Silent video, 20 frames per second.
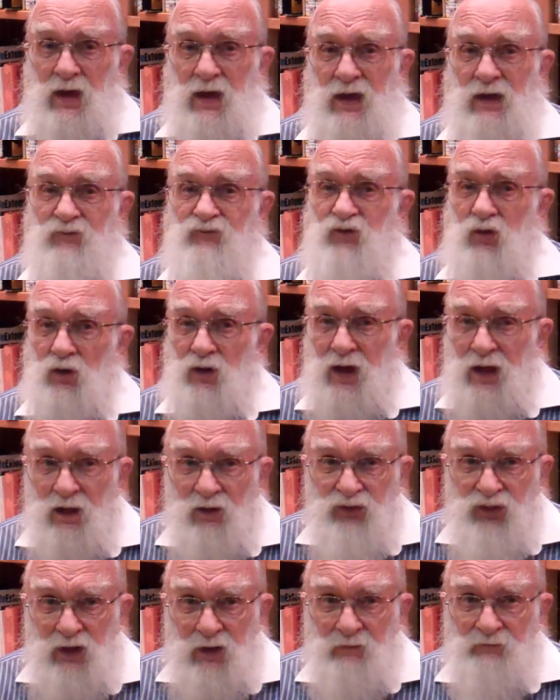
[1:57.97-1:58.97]
If you're
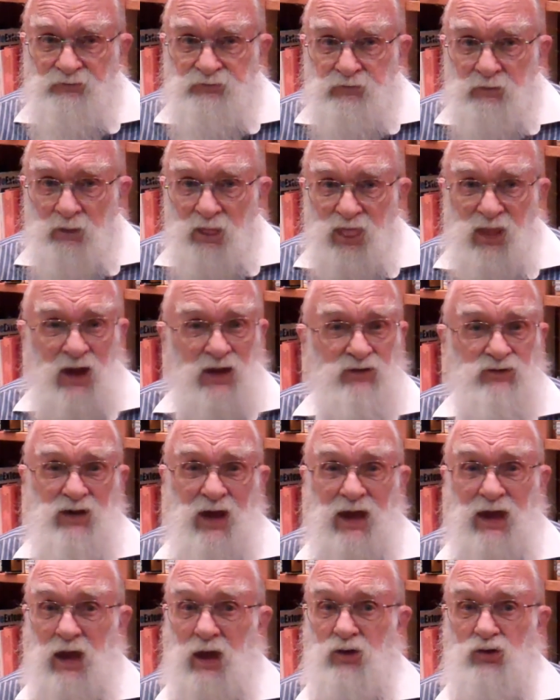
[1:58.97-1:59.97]
healthy, then
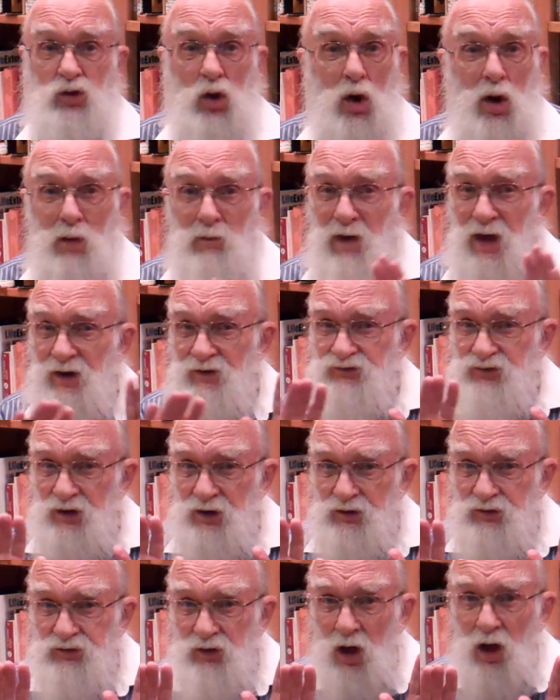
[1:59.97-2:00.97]
taking no medicine at